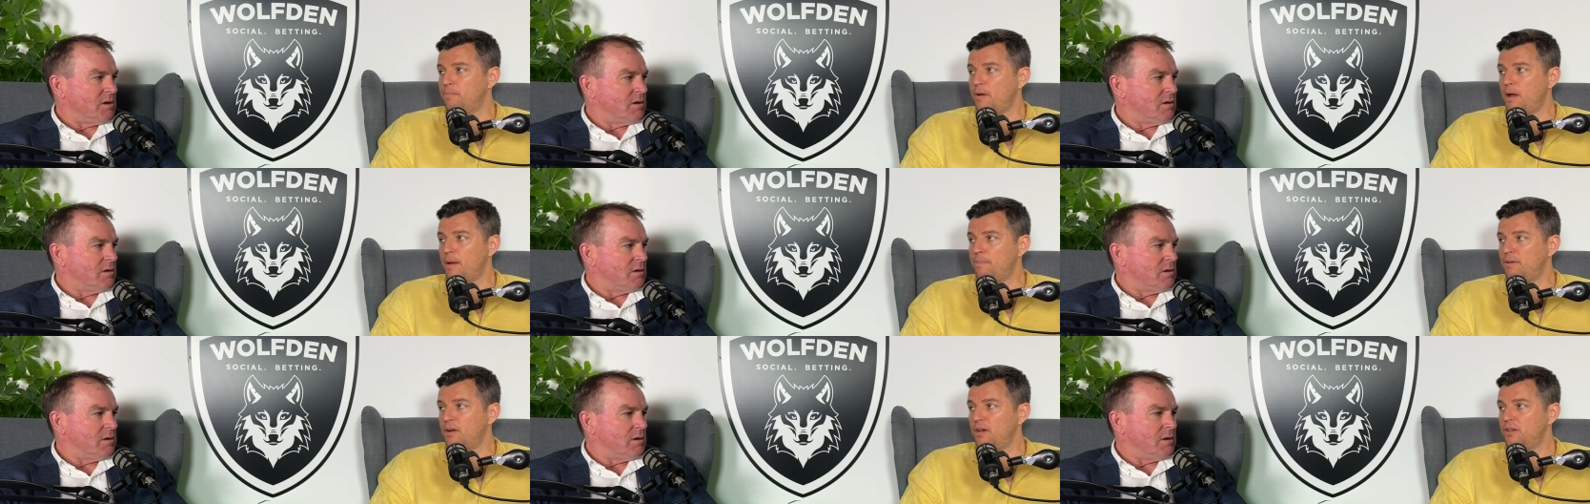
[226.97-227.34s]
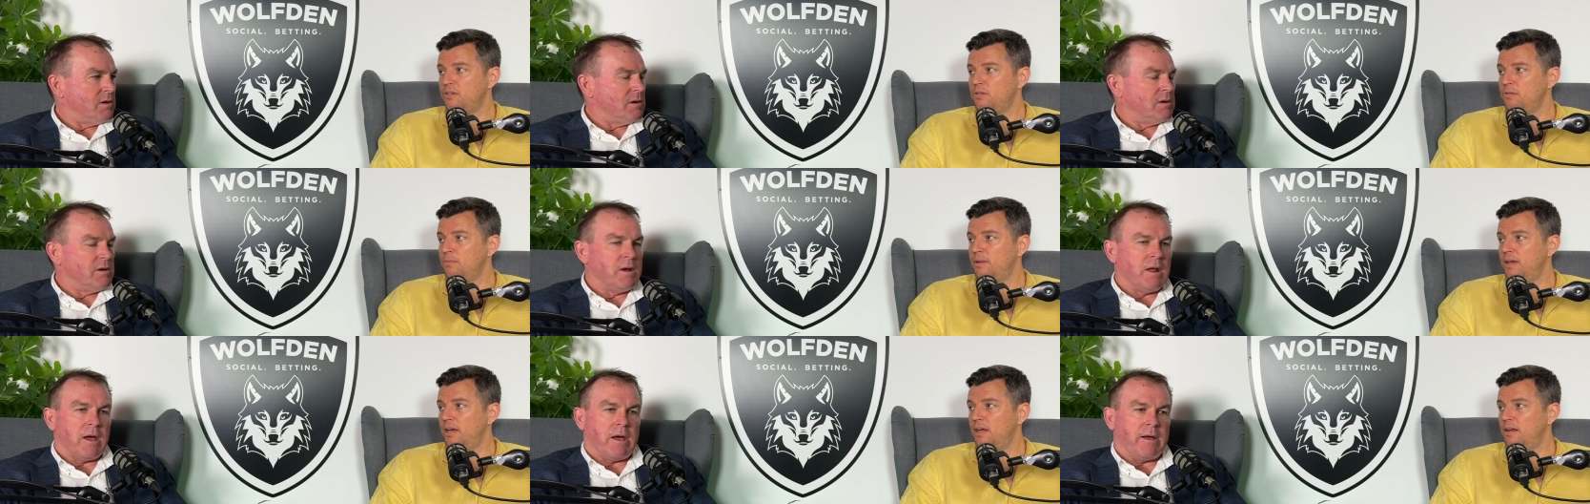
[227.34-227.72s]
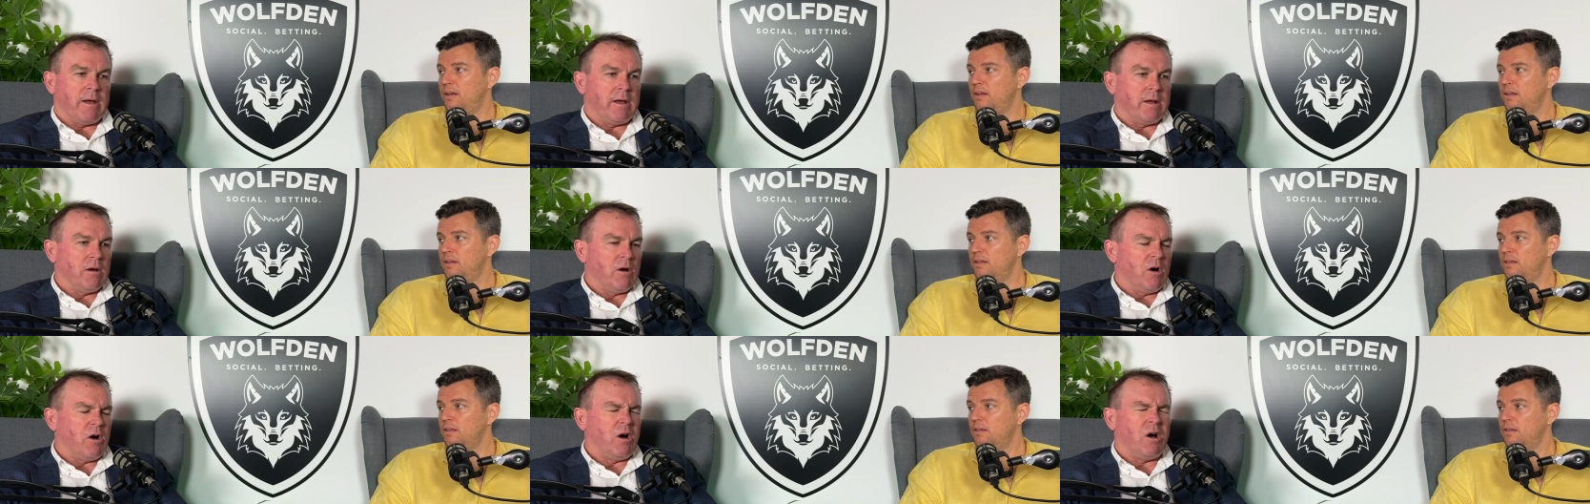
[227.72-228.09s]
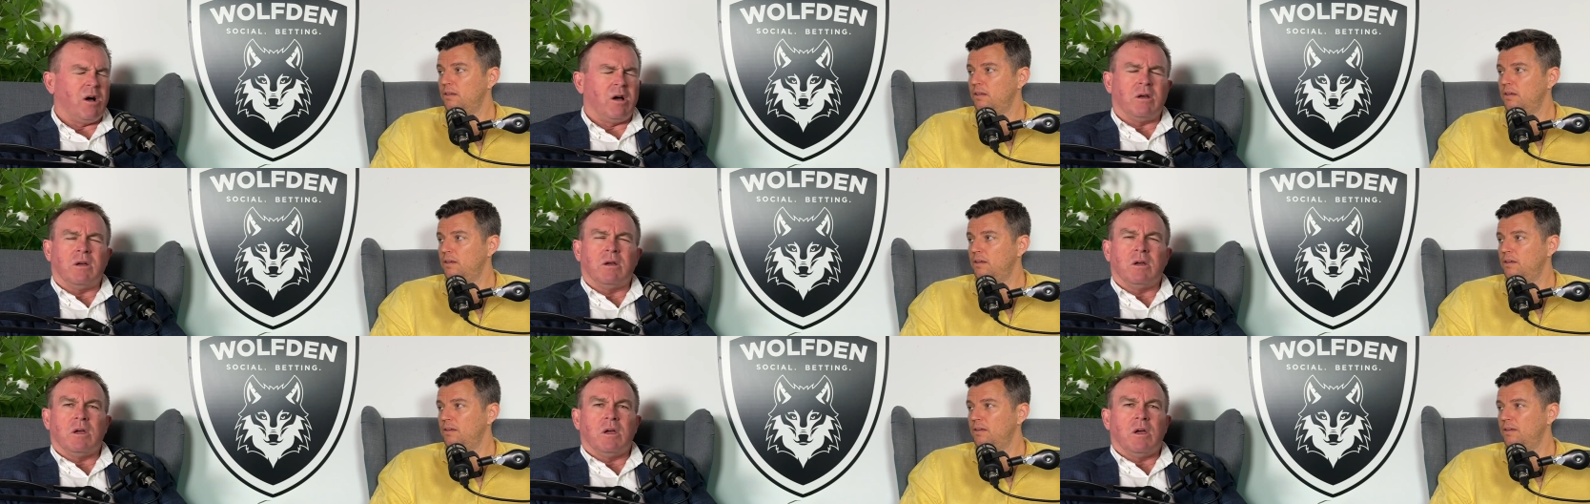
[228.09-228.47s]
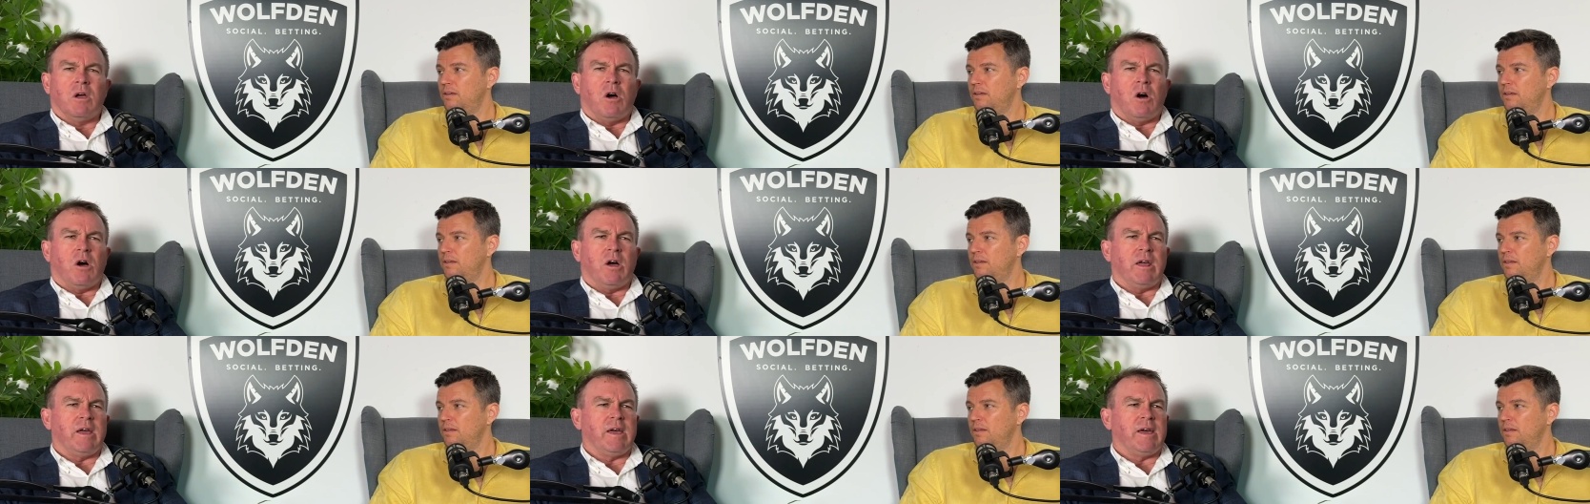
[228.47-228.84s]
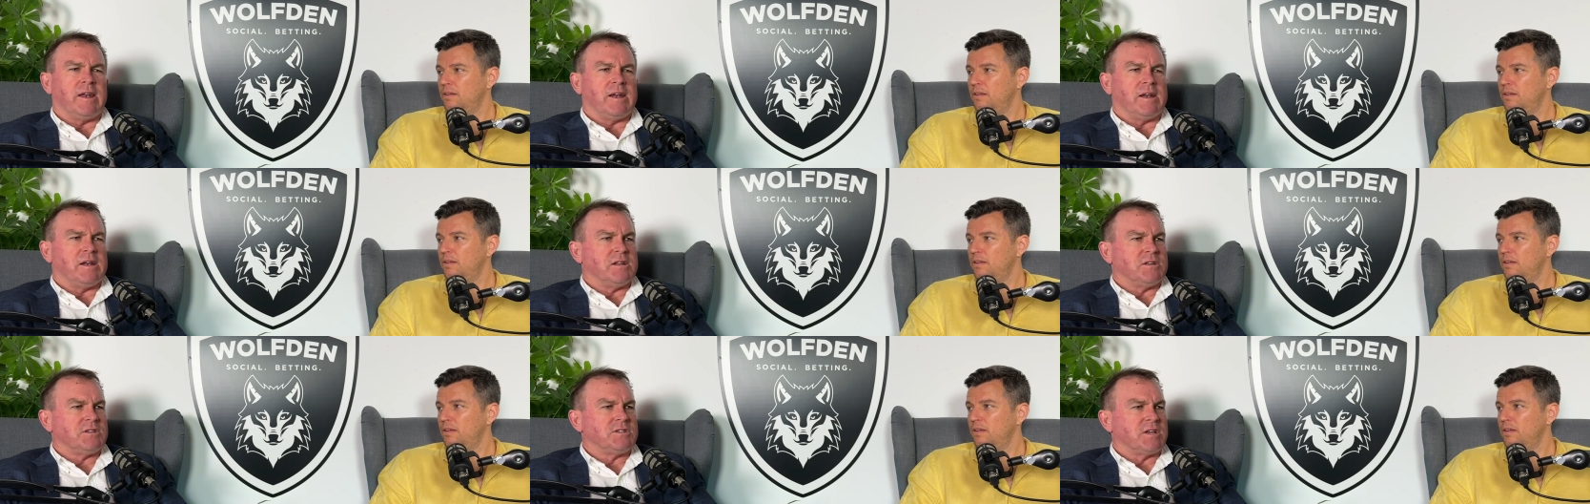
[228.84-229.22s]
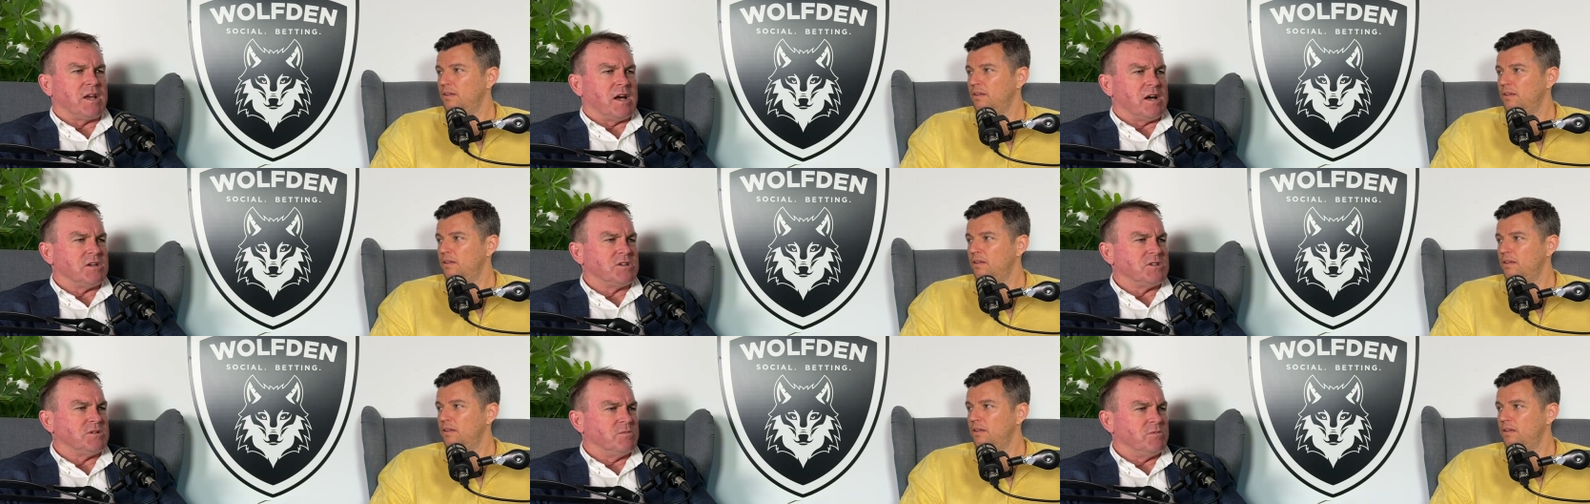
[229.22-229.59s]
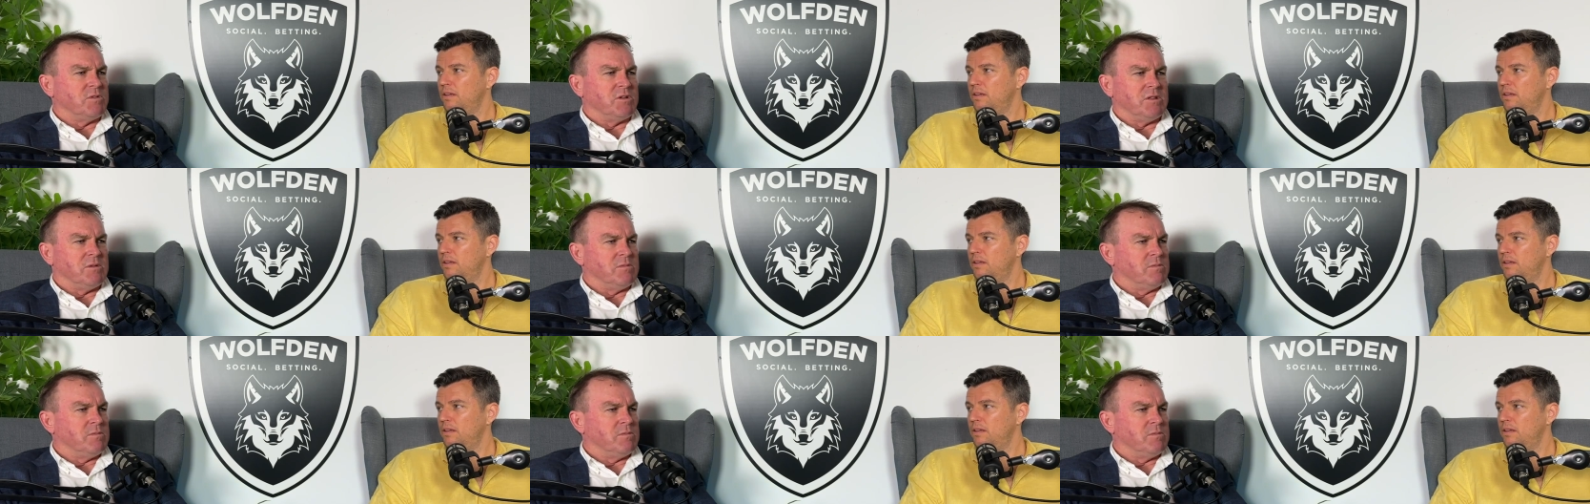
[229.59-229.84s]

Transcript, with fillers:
Speaker 1: approached you about no, it? I, yeah. I had a discussion with